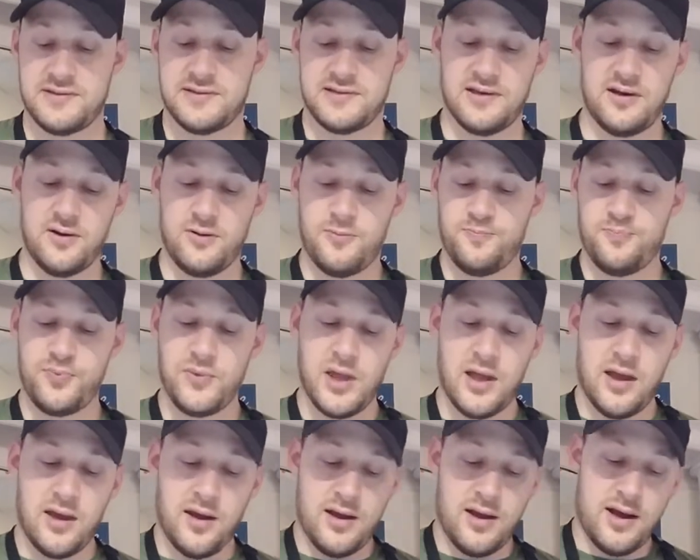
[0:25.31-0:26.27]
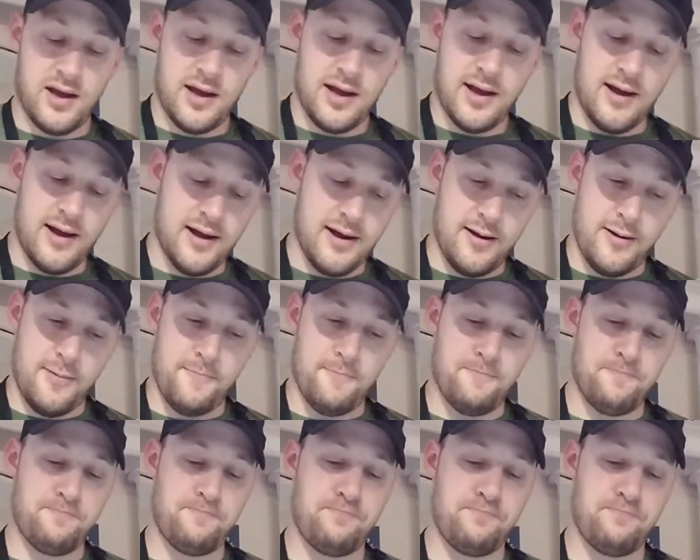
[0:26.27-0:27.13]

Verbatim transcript: So, um,